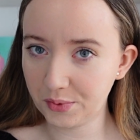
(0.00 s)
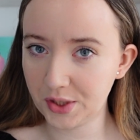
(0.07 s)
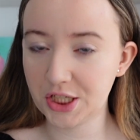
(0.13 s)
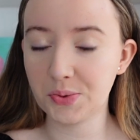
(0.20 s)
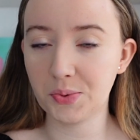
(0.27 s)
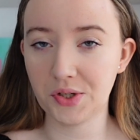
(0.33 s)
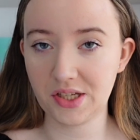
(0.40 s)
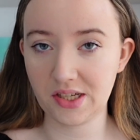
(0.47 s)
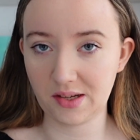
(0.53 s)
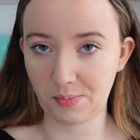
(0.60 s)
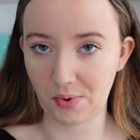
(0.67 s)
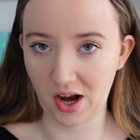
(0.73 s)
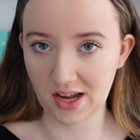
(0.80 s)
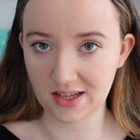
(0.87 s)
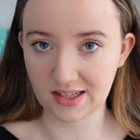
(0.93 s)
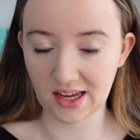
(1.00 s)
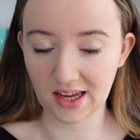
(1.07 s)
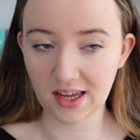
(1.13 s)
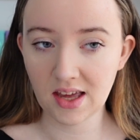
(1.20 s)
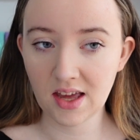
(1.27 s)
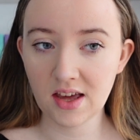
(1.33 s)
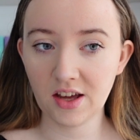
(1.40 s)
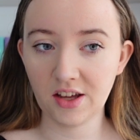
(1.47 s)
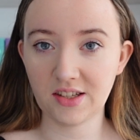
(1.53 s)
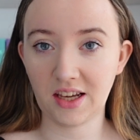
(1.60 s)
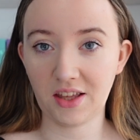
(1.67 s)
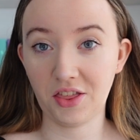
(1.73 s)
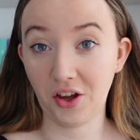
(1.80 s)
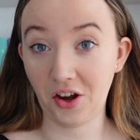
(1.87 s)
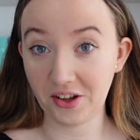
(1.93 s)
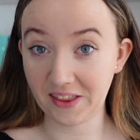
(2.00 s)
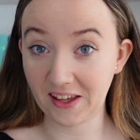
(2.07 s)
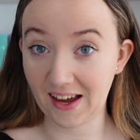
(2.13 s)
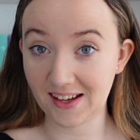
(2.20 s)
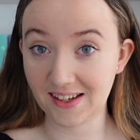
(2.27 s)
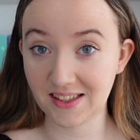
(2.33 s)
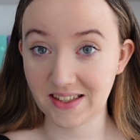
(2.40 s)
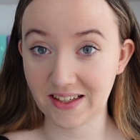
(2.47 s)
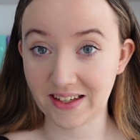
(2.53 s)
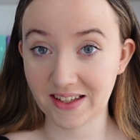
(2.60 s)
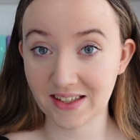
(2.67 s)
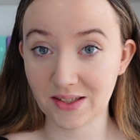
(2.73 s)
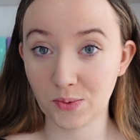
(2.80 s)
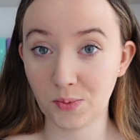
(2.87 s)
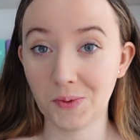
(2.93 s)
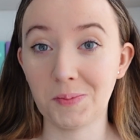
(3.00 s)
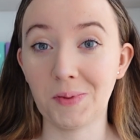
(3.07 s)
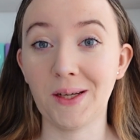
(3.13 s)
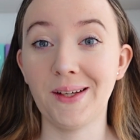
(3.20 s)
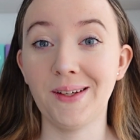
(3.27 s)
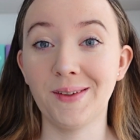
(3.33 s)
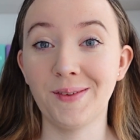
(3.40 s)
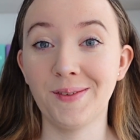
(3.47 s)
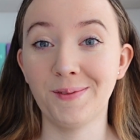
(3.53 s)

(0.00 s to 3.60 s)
which was surprising because I thought the Atlas 6 would be